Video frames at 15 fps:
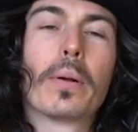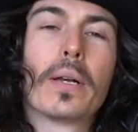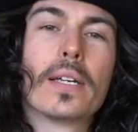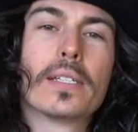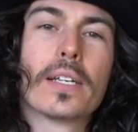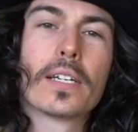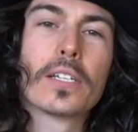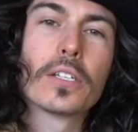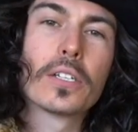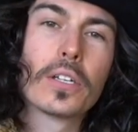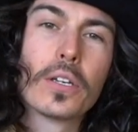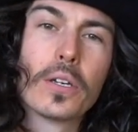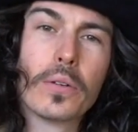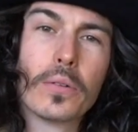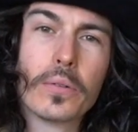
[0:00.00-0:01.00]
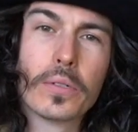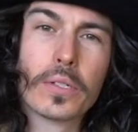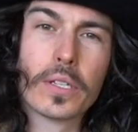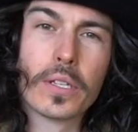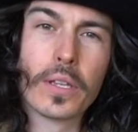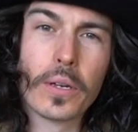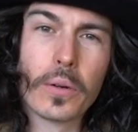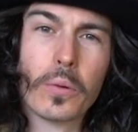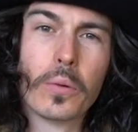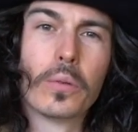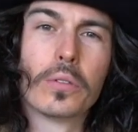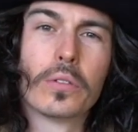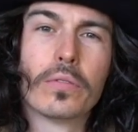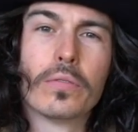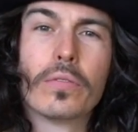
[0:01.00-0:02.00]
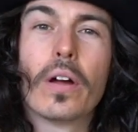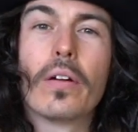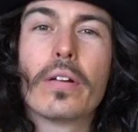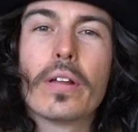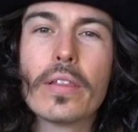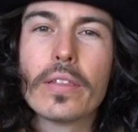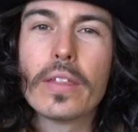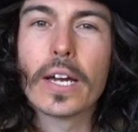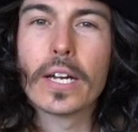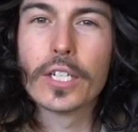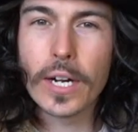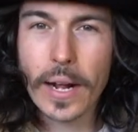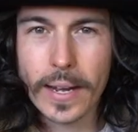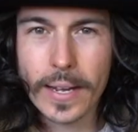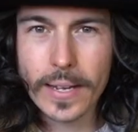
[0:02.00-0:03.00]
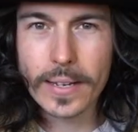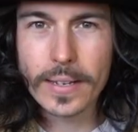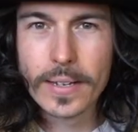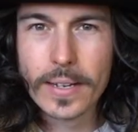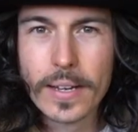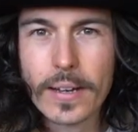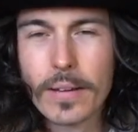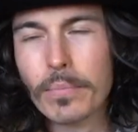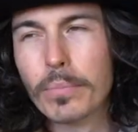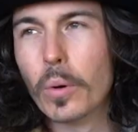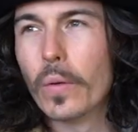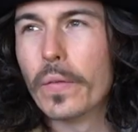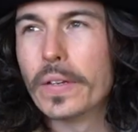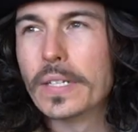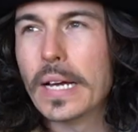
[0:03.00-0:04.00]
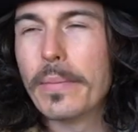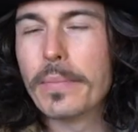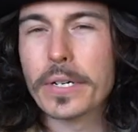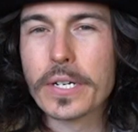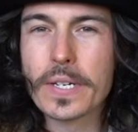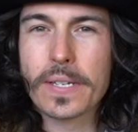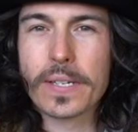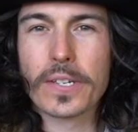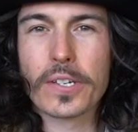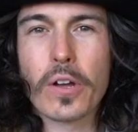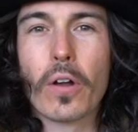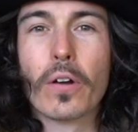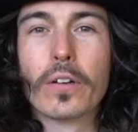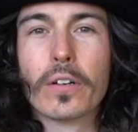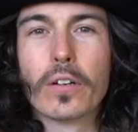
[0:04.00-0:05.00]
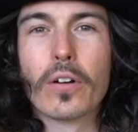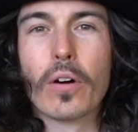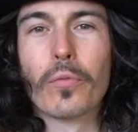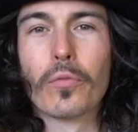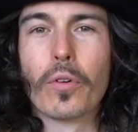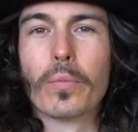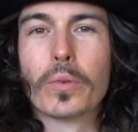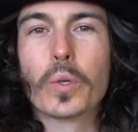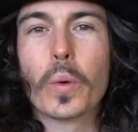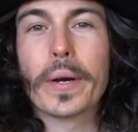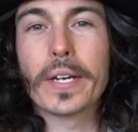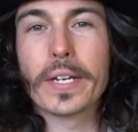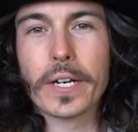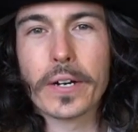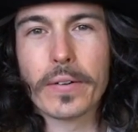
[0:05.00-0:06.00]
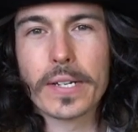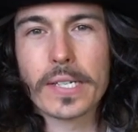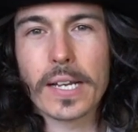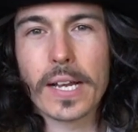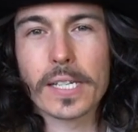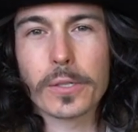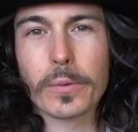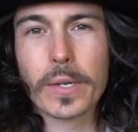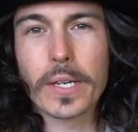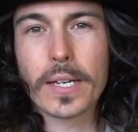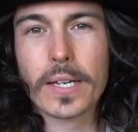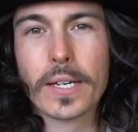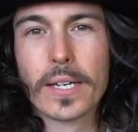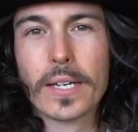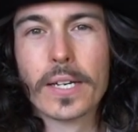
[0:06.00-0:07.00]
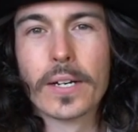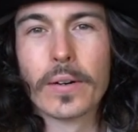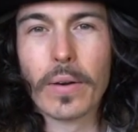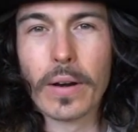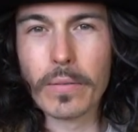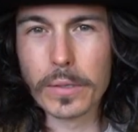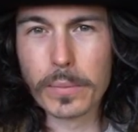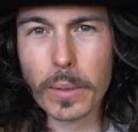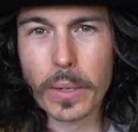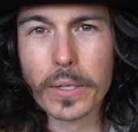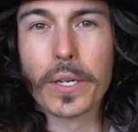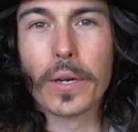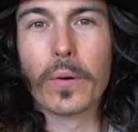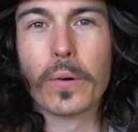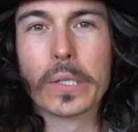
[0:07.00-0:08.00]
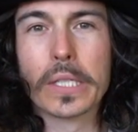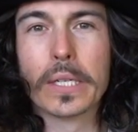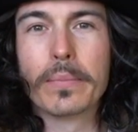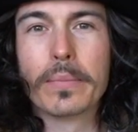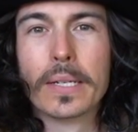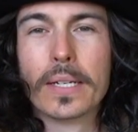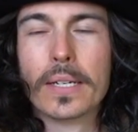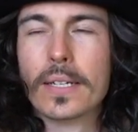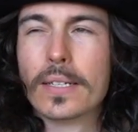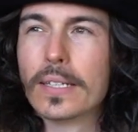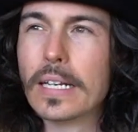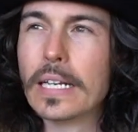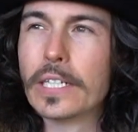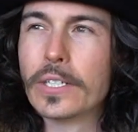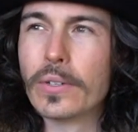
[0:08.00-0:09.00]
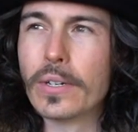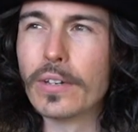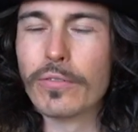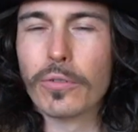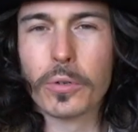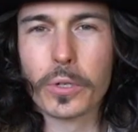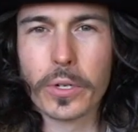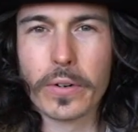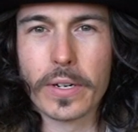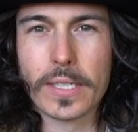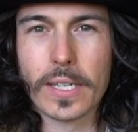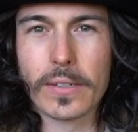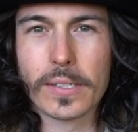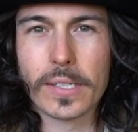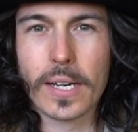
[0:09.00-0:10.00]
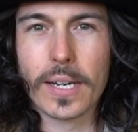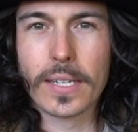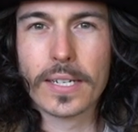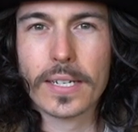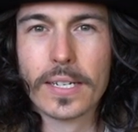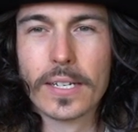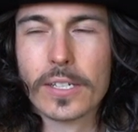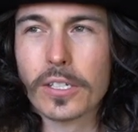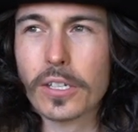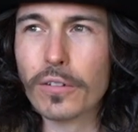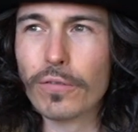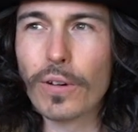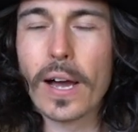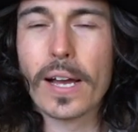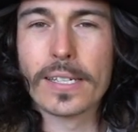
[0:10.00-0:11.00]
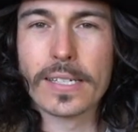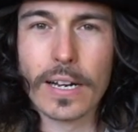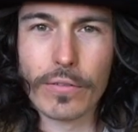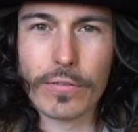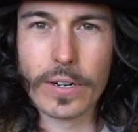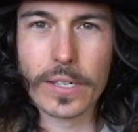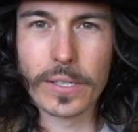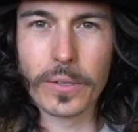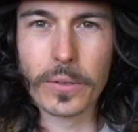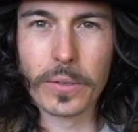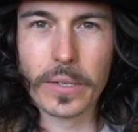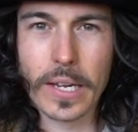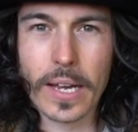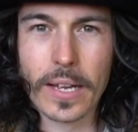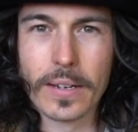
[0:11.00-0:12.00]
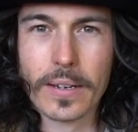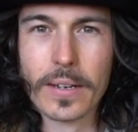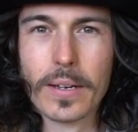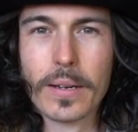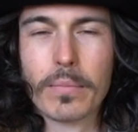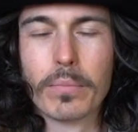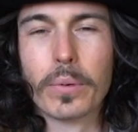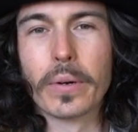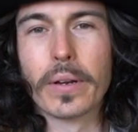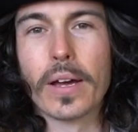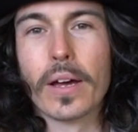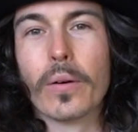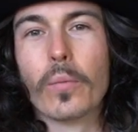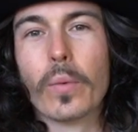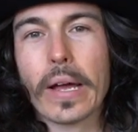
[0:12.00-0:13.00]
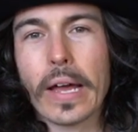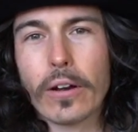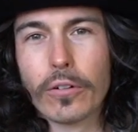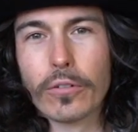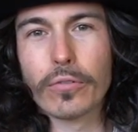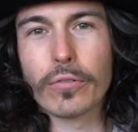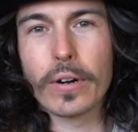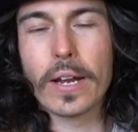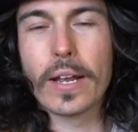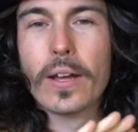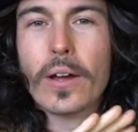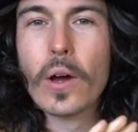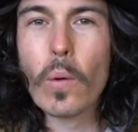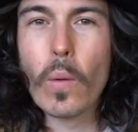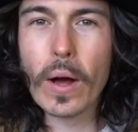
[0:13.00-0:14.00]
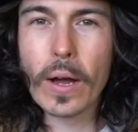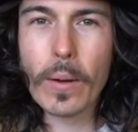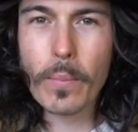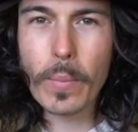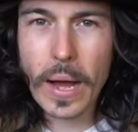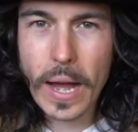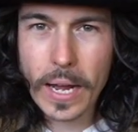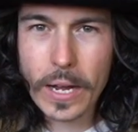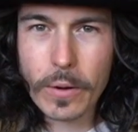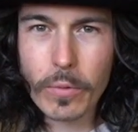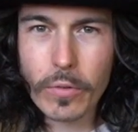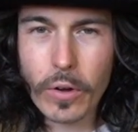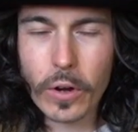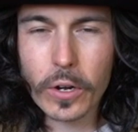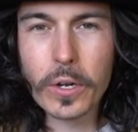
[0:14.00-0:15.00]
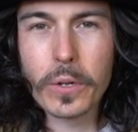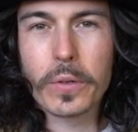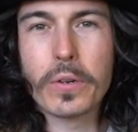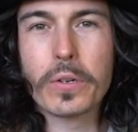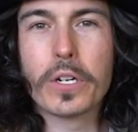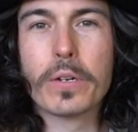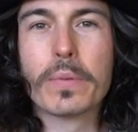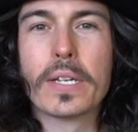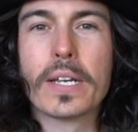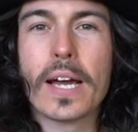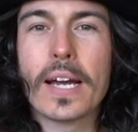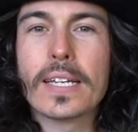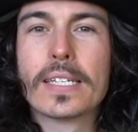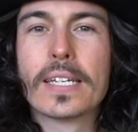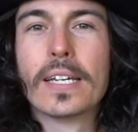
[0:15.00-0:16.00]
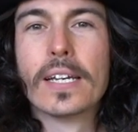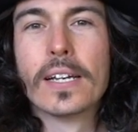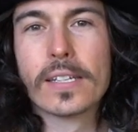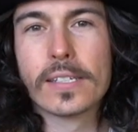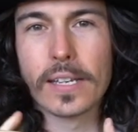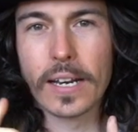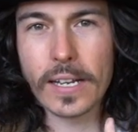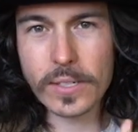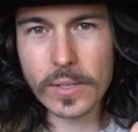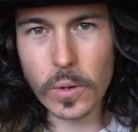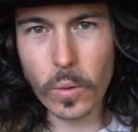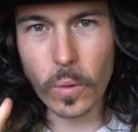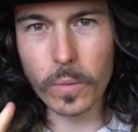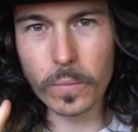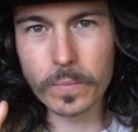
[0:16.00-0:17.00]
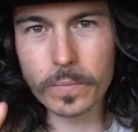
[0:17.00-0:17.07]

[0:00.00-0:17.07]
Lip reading: Please excuse the old, very thick jacket, but the temperatures in Scotland have gone from 20 degrees last week, when it was bloody awesome, to literally 4 degrees outside. So the flat is now freezing cold again. But we'll get over it. Welcome back. We've got a cool YouTube tonight, so let's go.